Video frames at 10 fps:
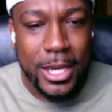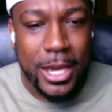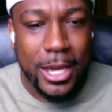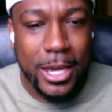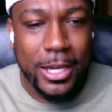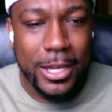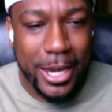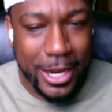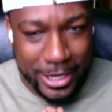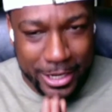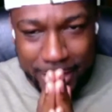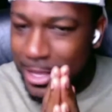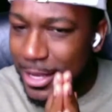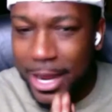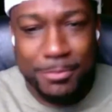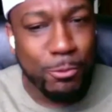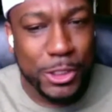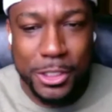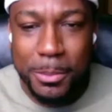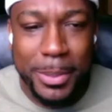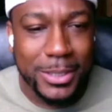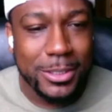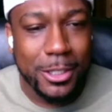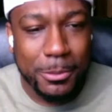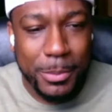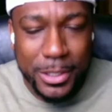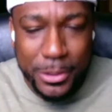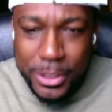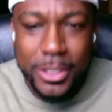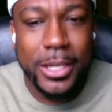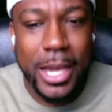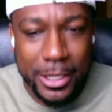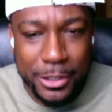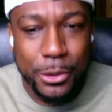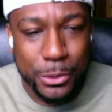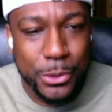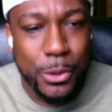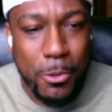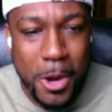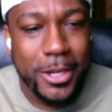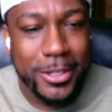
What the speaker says: And I wish you the best of luck, man. You're a good guy. You're gonna do all right.